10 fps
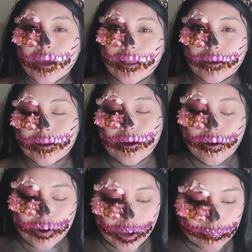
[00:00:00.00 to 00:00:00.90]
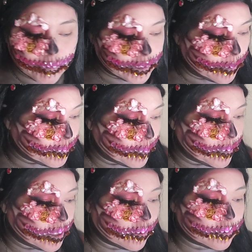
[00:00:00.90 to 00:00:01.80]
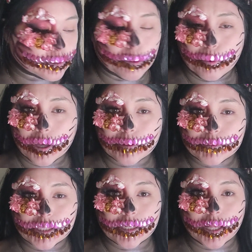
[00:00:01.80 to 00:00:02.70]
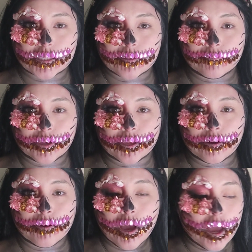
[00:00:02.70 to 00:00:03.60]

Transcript: Hello, hola, ¿cómo están? Bienvenidos. Welcome to today's video.